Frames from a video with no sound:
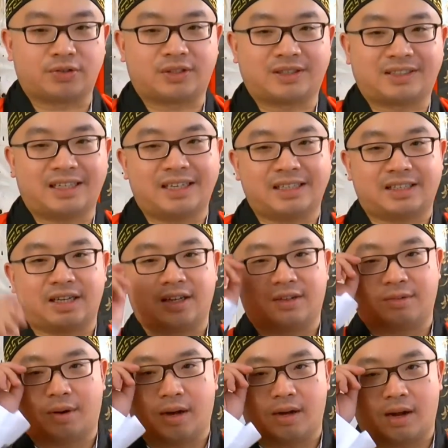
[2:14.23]
season
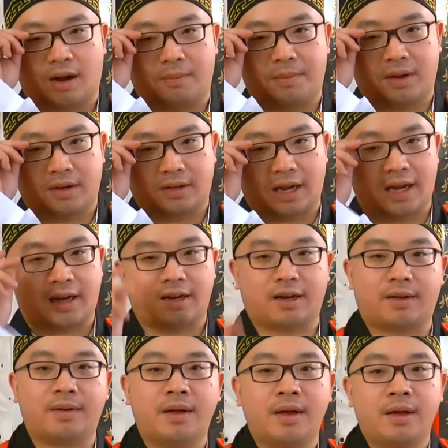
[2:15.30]
right now because I got
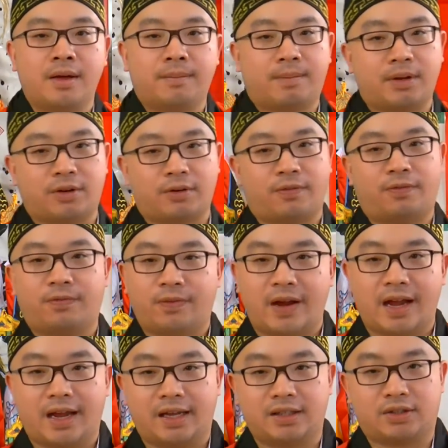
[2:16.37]
a bunch of
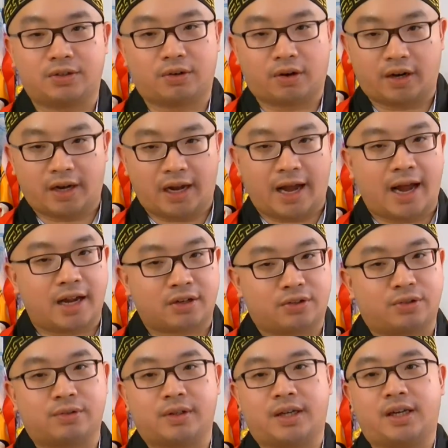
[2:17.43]
fans who are
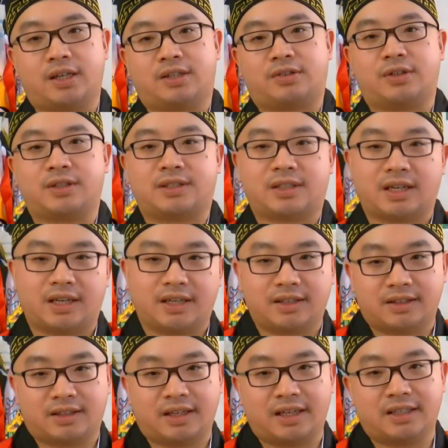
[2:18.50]
actually interested
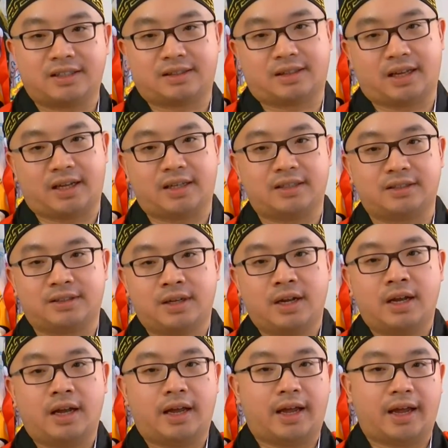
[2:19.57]
in these things,
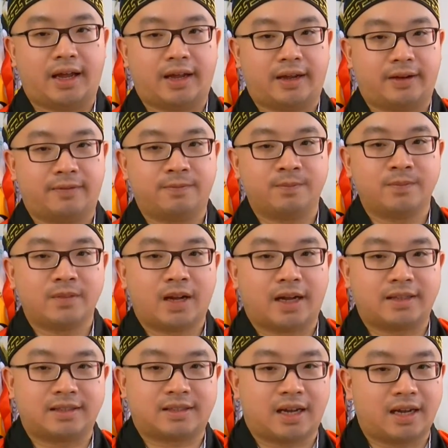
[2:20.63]
and I
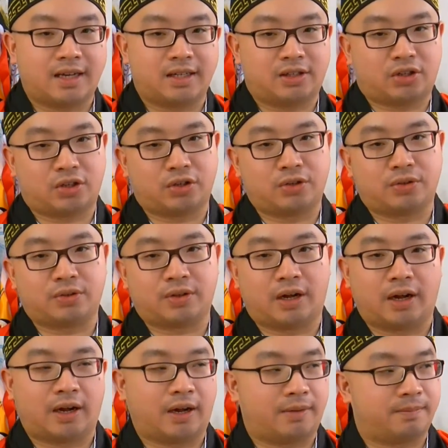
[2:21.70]
decided
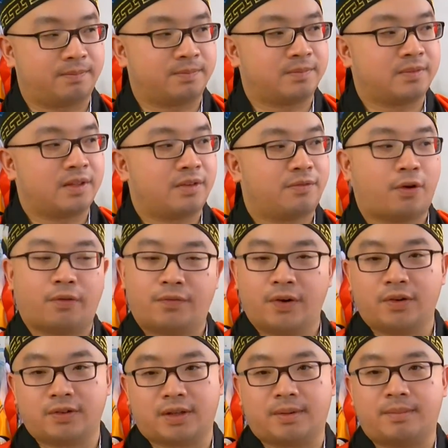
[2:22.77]
to
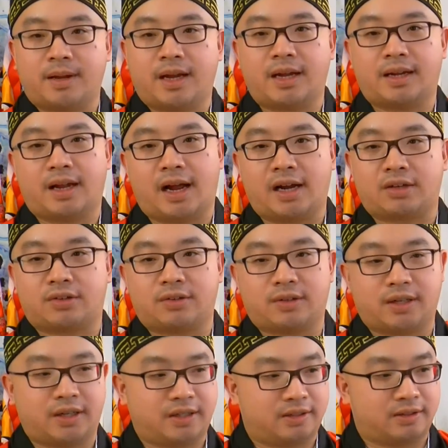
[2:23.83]
fulfill them and
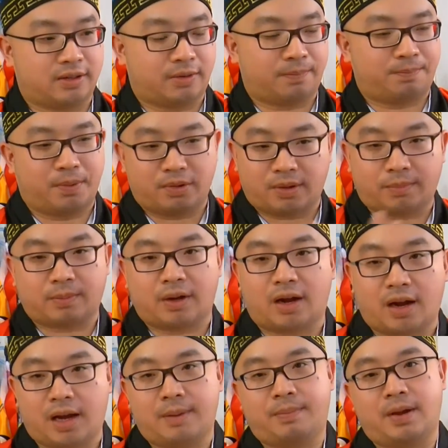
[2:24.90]
actually build up the
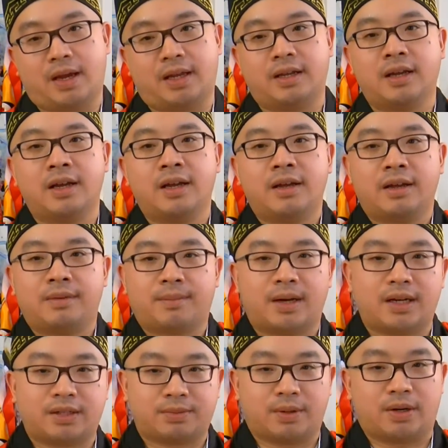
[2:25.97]
hype, and
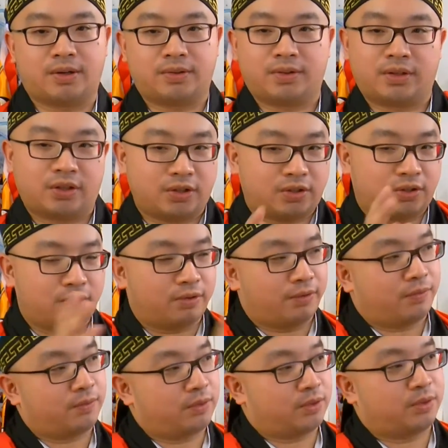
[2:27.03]
might as well just
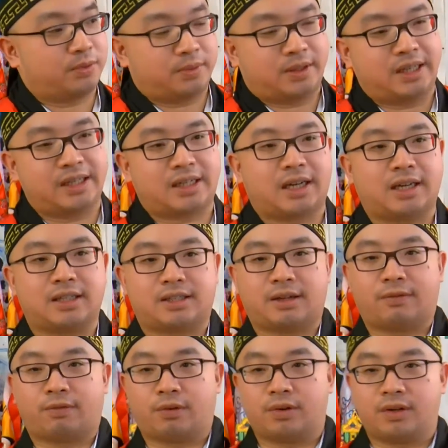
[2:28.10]
do these kind of
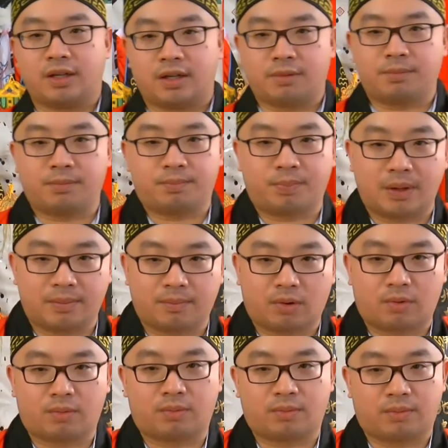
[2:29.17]
stuff for a little bit
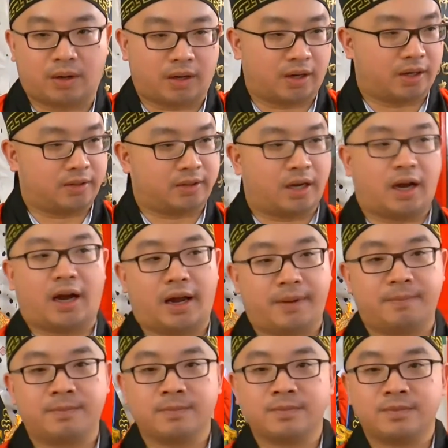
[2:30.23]
more
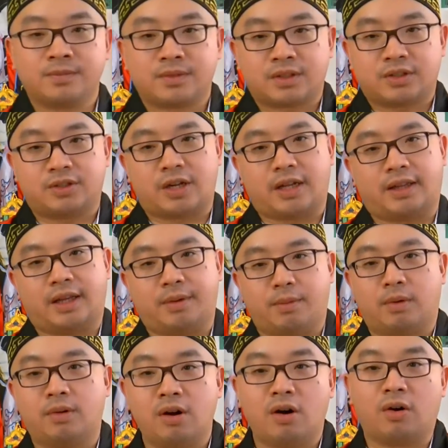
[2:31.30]
time, so that they
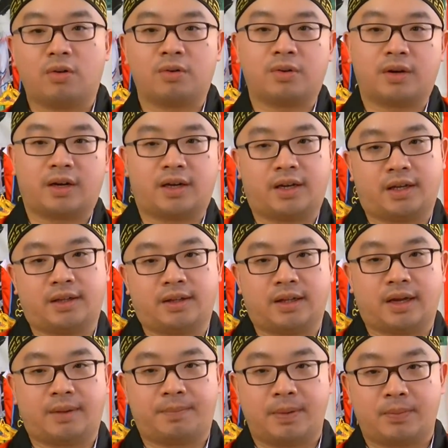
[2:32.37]
will know, and
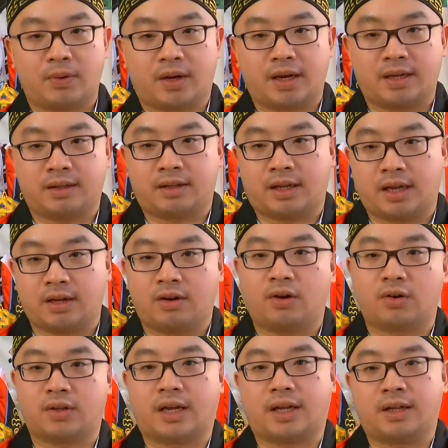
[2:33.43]
people can
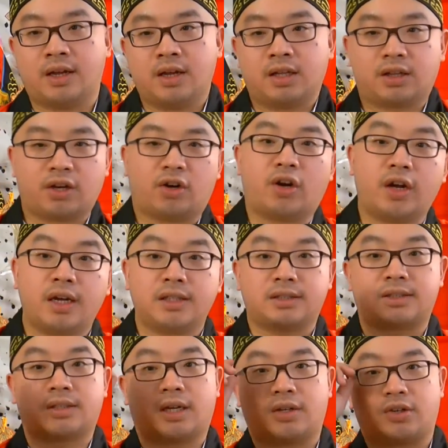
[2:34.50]
know that there
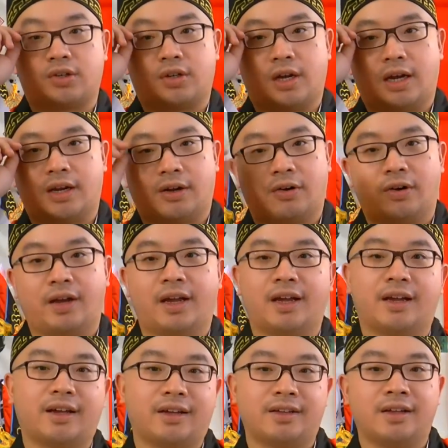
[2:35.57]
is such a channel,
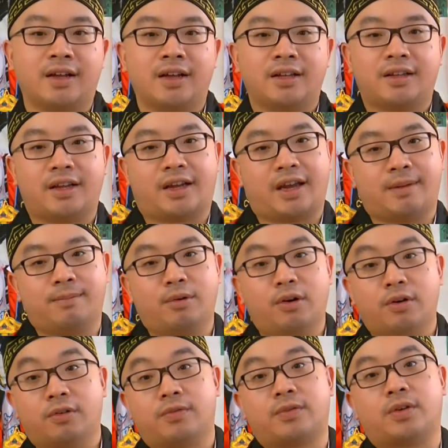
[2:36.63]
and they can
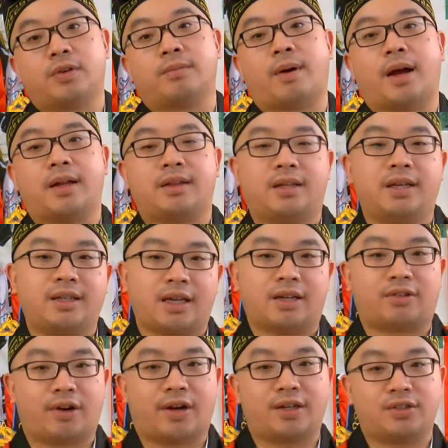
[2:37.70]
move to my
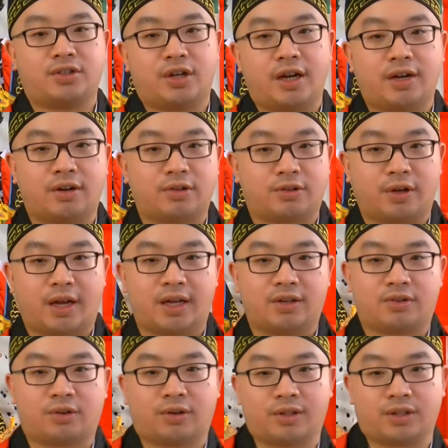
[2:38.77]
Yat Dragon's channel to
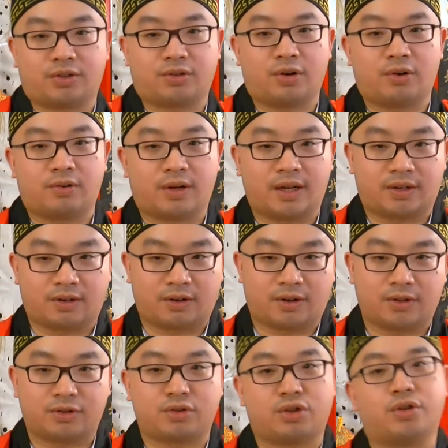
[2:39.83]
enjoy the show later
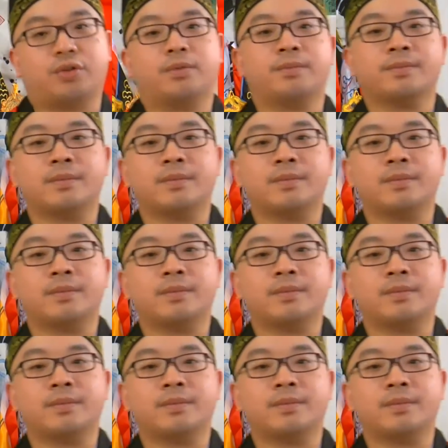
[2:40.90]
on too.